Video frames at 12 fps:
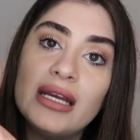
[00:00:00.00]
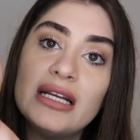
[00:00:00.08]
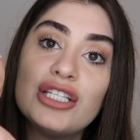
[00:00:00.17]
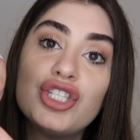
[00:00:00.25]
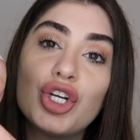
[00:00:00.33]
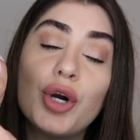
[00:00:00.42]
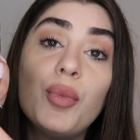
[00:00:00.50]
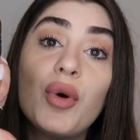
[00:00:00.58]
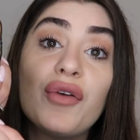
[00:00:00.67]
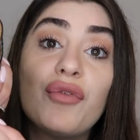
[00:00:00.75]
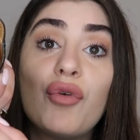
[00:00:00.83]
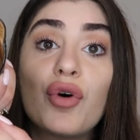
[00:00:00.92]
is
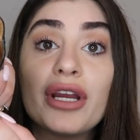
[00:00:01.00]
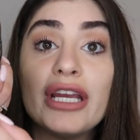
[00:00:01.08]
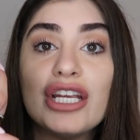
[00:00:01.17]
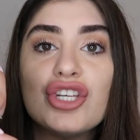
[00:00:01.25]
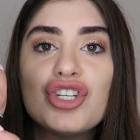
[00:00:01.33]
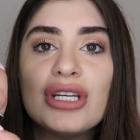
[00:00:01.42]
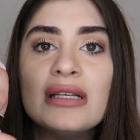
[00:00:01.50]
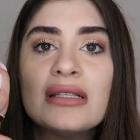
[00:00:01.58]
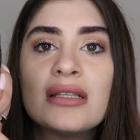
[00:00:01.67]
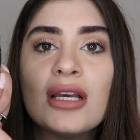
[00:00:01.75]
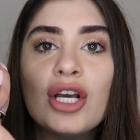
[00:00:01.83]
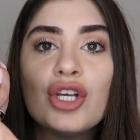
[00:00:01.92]
0.4 inches.